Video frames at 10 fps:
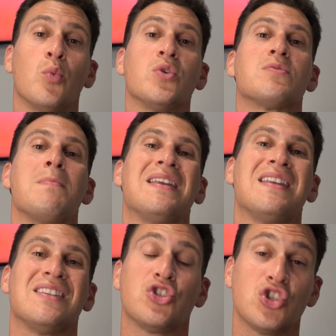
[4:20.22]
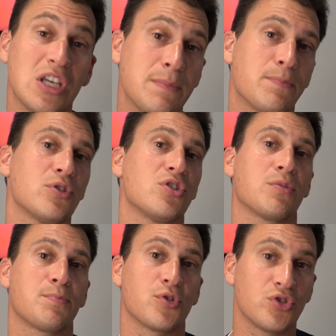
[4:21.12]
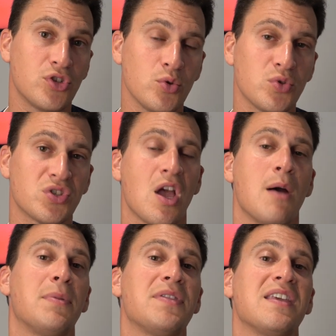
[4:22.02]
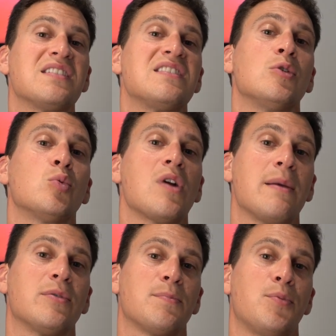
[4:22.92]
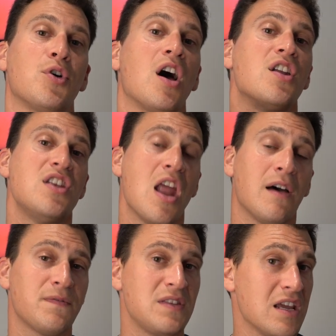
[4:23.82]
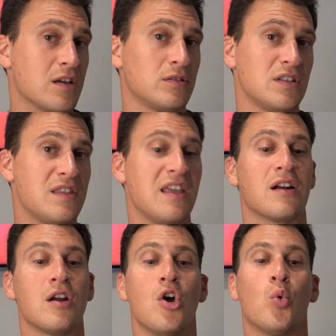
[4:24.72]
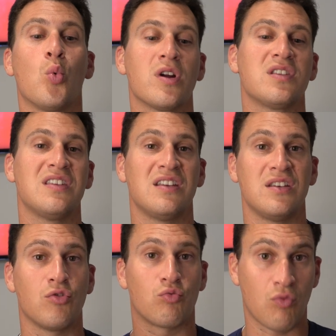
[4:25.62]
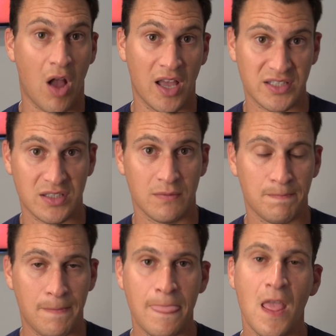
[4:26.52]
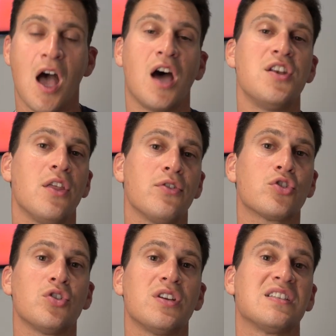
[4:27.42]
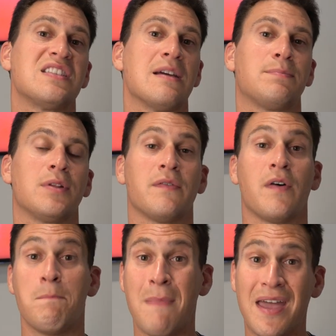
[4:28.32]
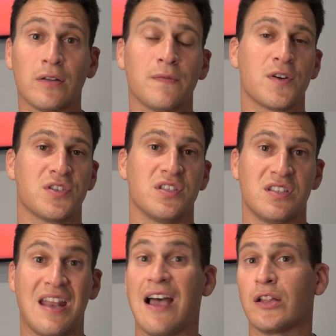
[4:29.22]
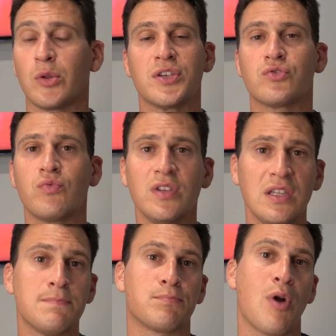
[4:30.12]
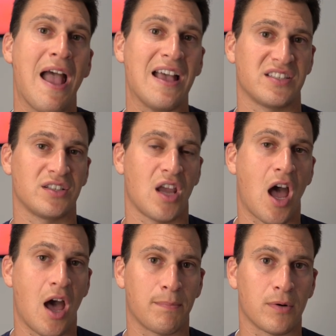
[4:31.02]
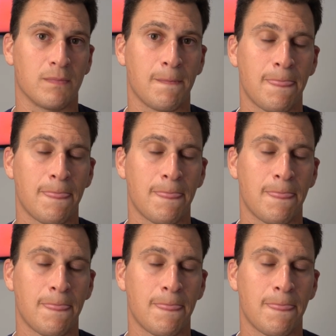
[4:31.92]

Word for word: which made it cheaper to produce, but they still were able to put enough nickel in there where it didn't rust. Another good example of a metal versus an alloy is really brass and copper.